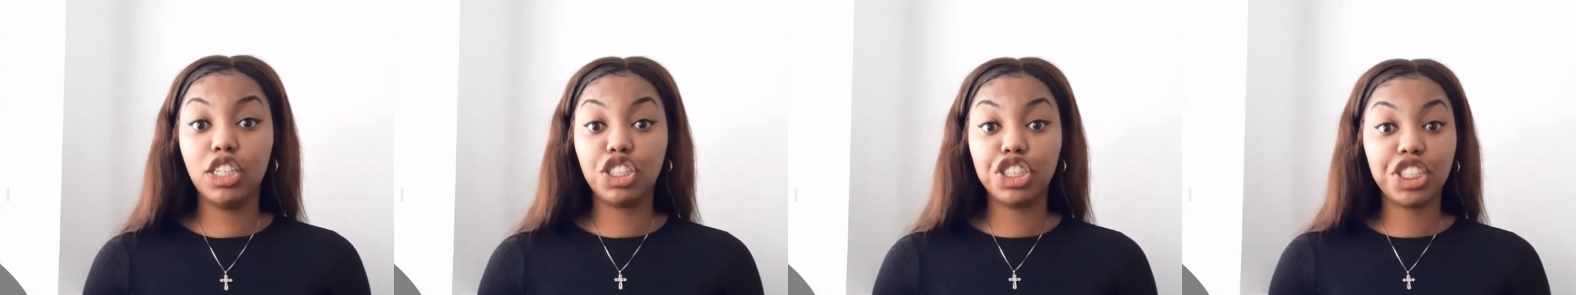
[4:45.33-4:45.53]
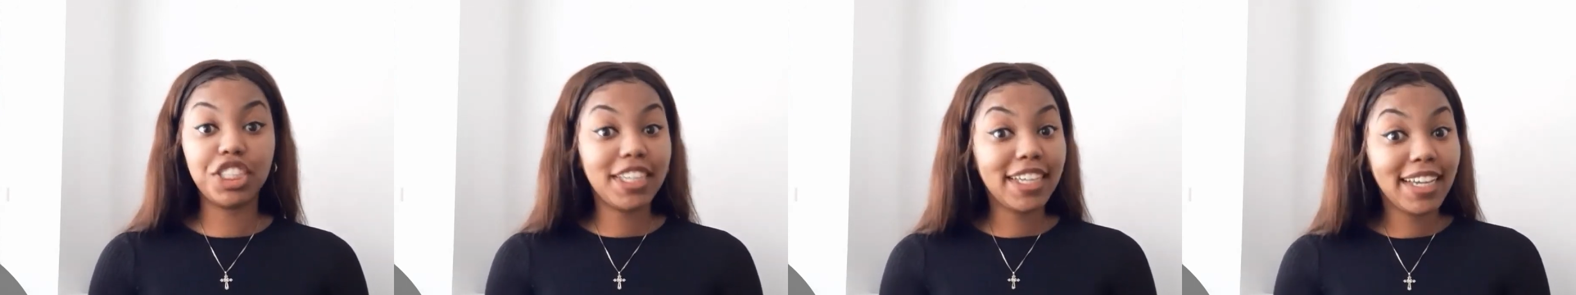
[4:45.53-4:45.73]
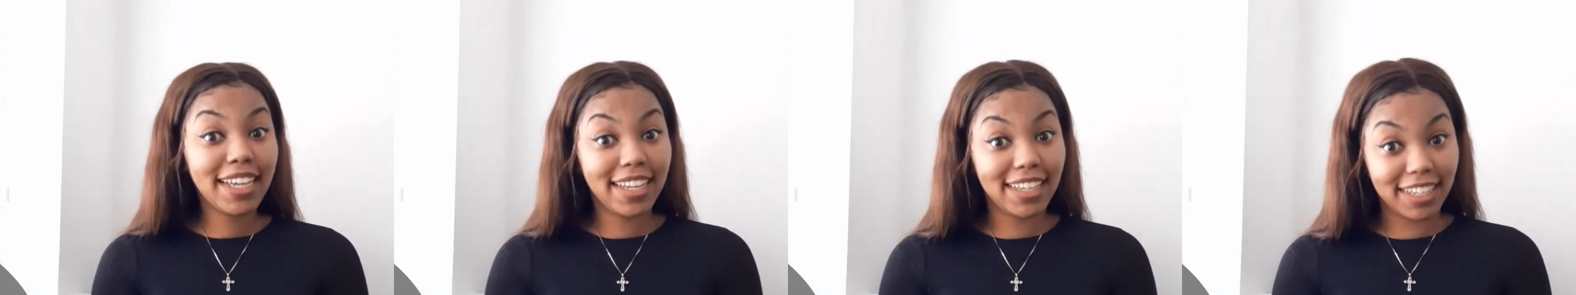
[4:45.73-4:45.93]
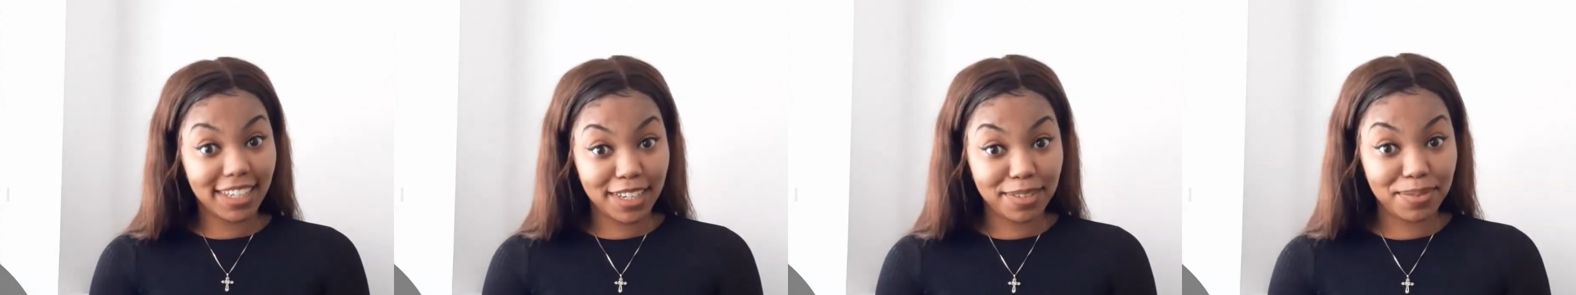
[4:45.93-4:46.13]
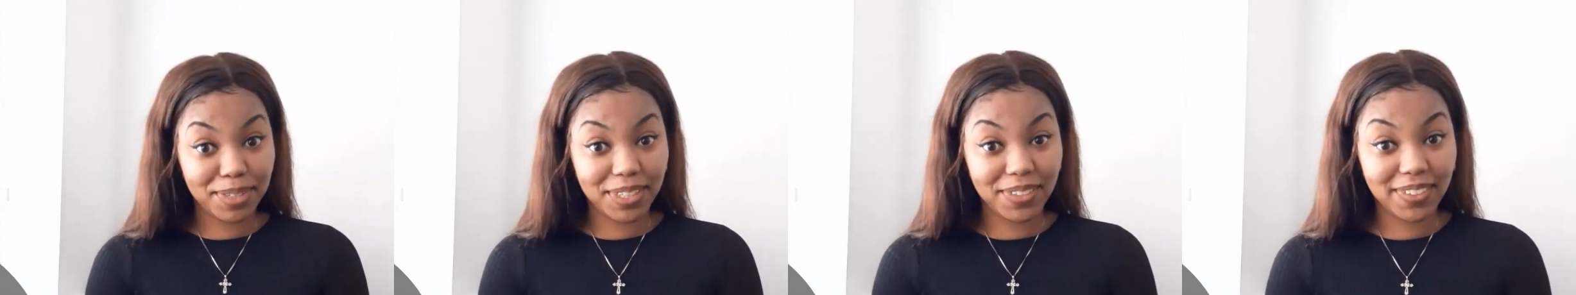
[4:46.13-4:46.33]
she ended
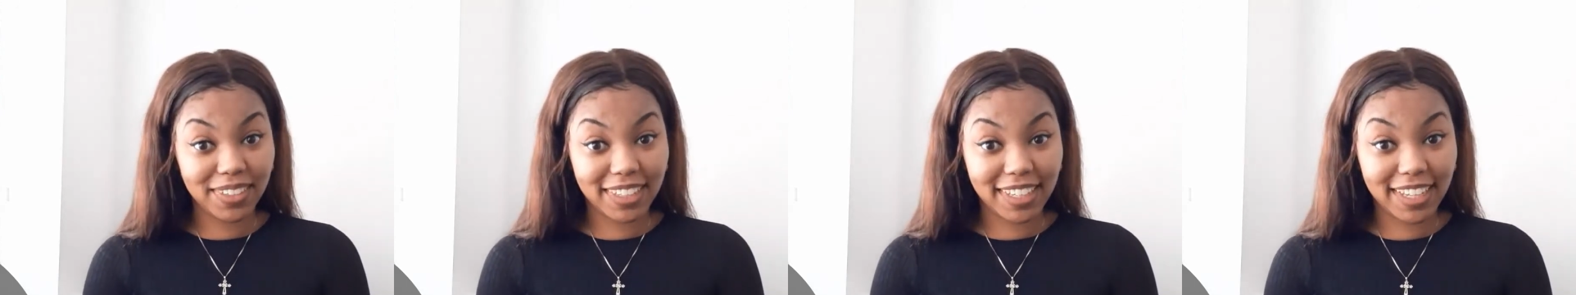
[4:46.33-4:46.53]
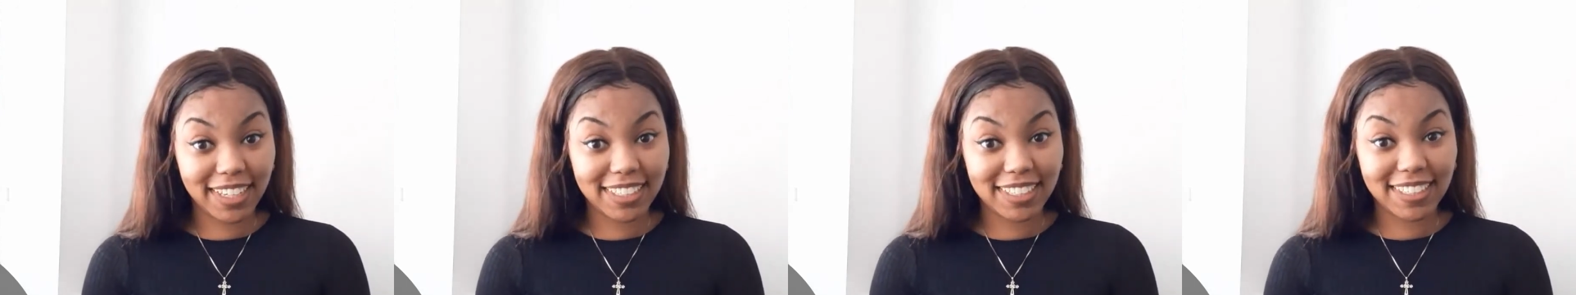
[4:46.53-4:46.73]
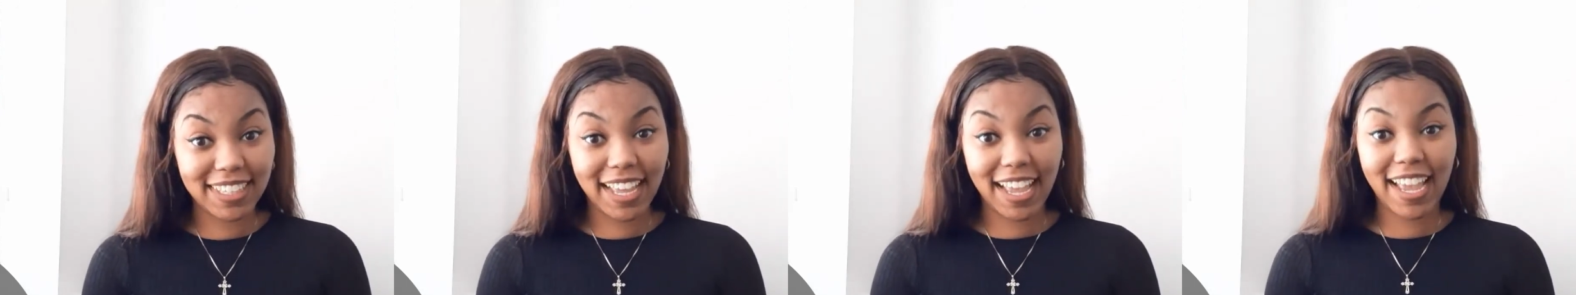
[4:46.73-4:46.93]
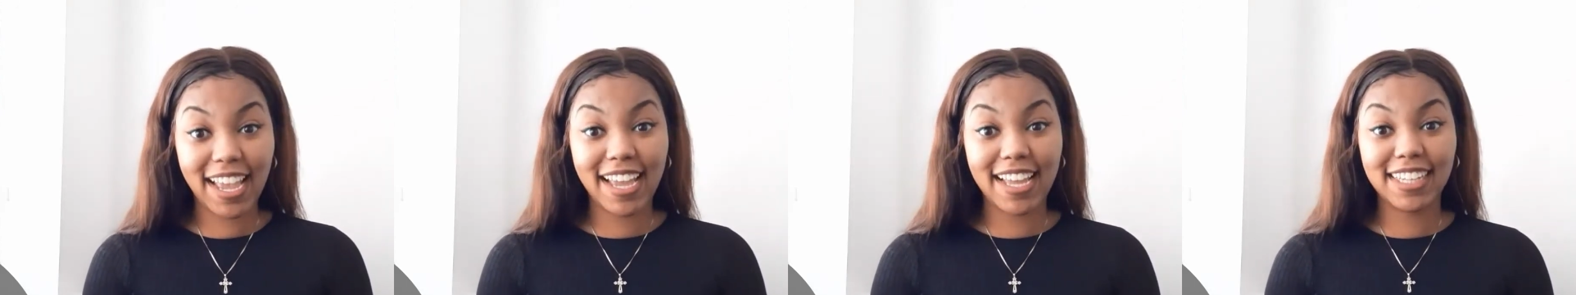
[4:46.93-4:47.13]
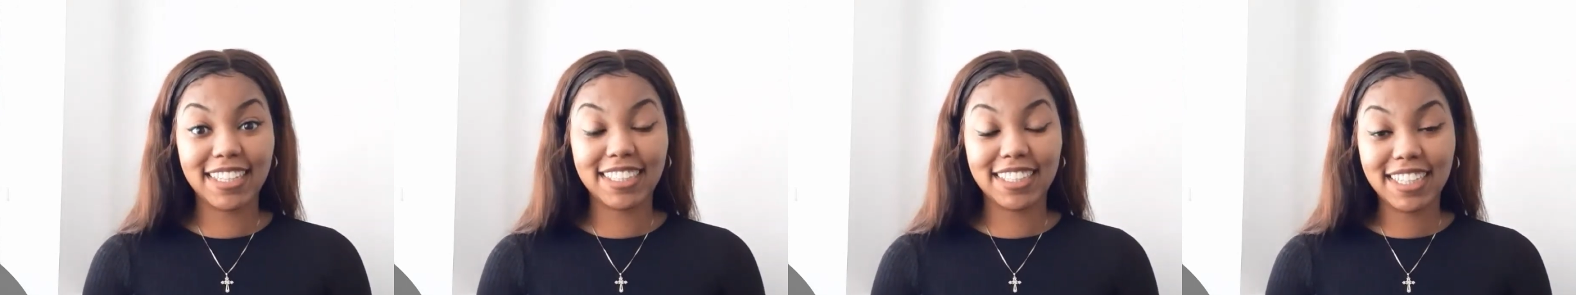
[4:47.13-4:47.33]
up doing this,
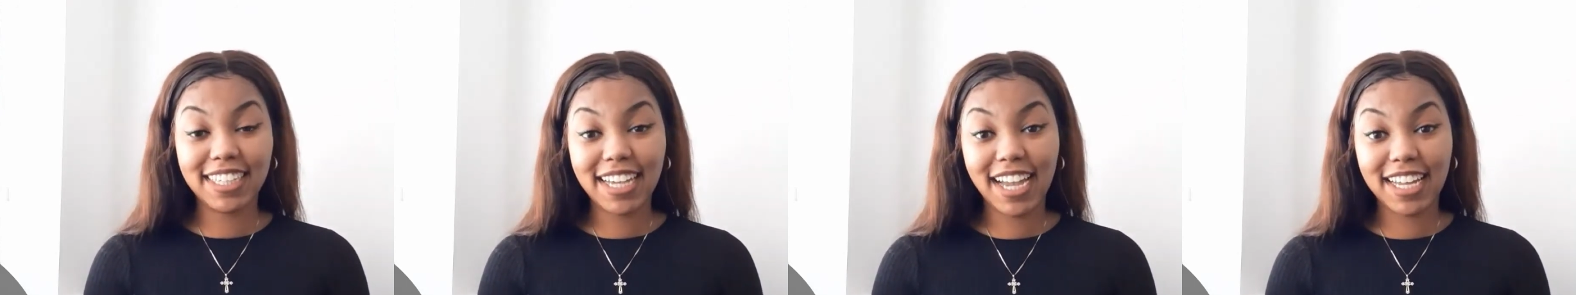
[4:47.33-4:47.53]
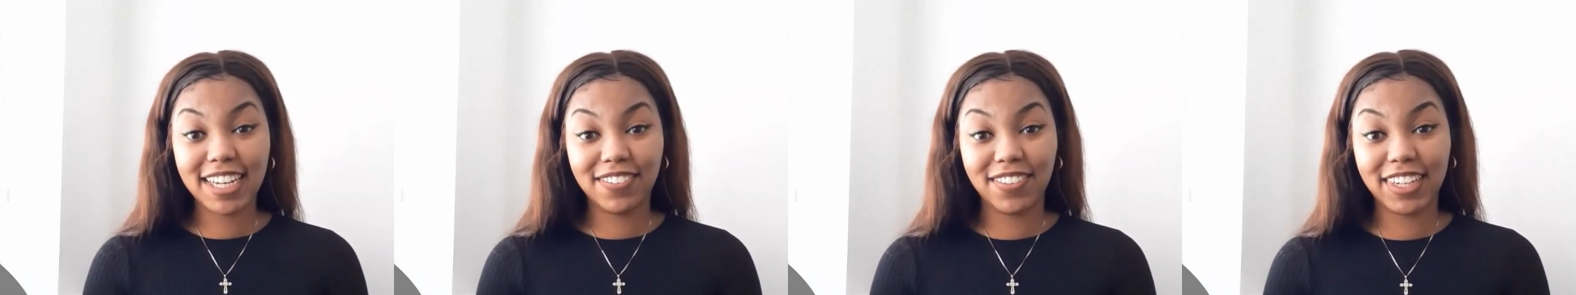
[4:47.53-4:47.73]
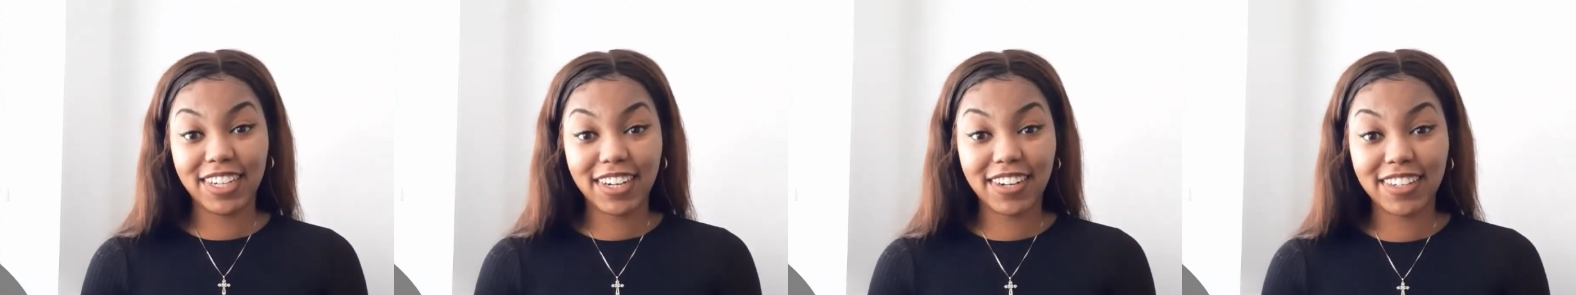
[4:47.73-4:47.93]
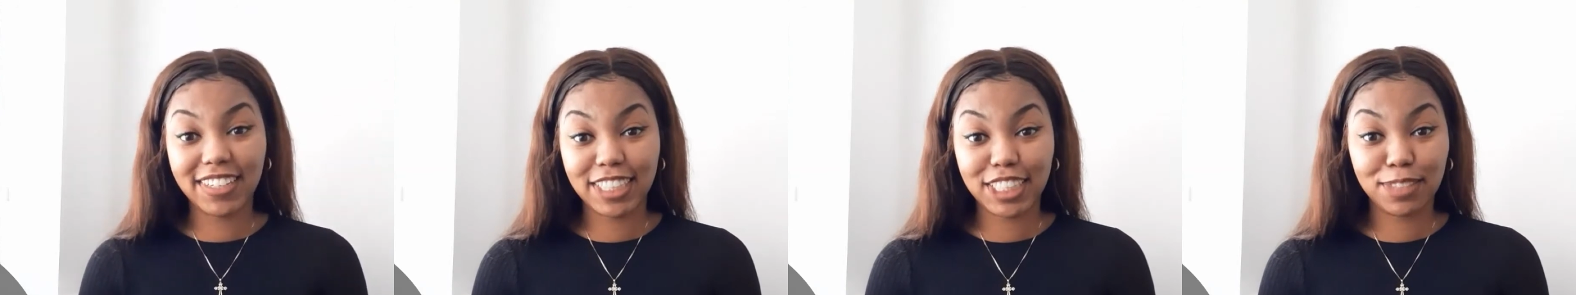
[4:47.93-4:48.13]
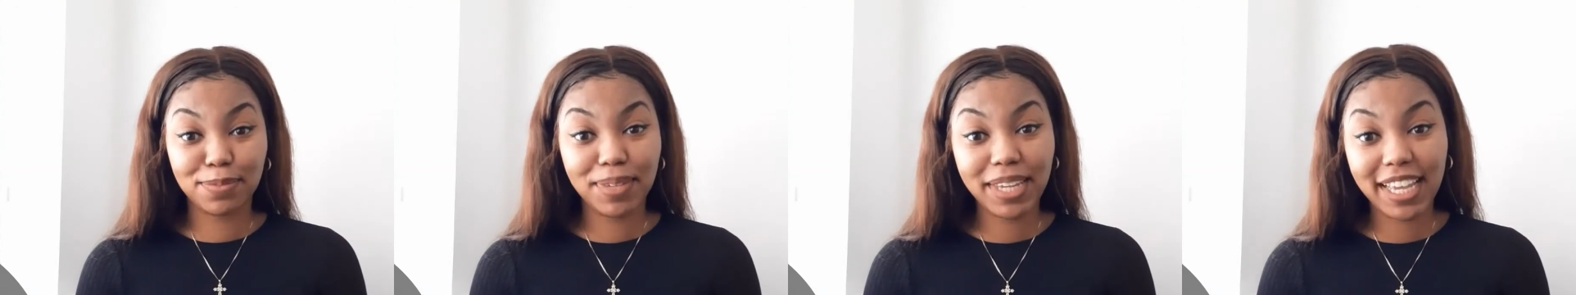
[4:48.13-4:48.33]
and she kind of
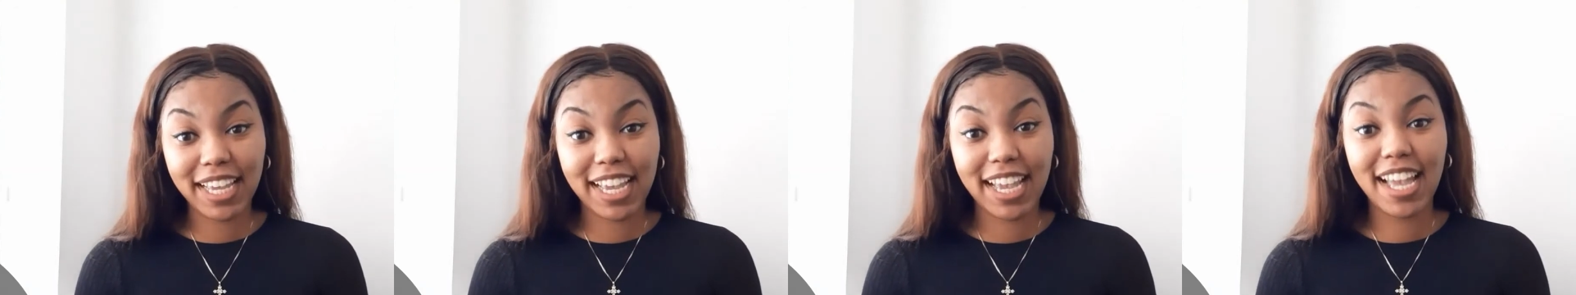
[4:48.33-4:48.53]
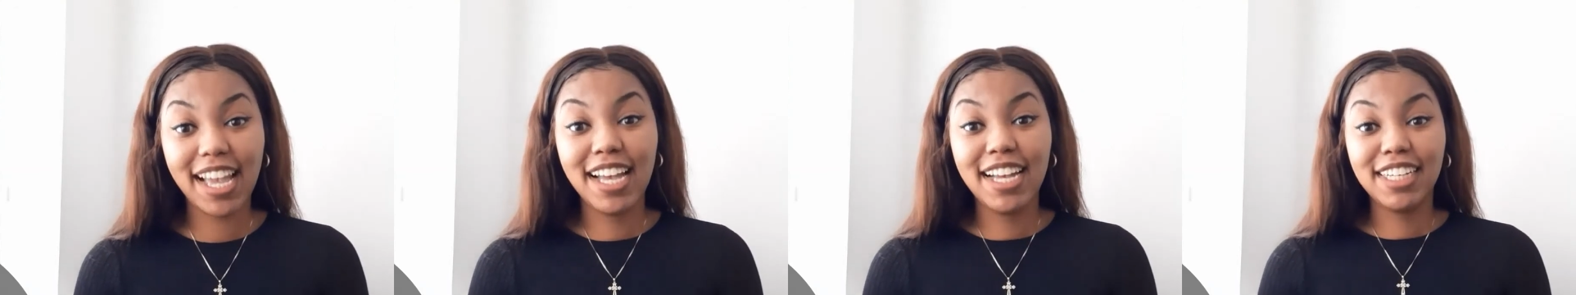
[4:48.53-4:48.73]
encouraged me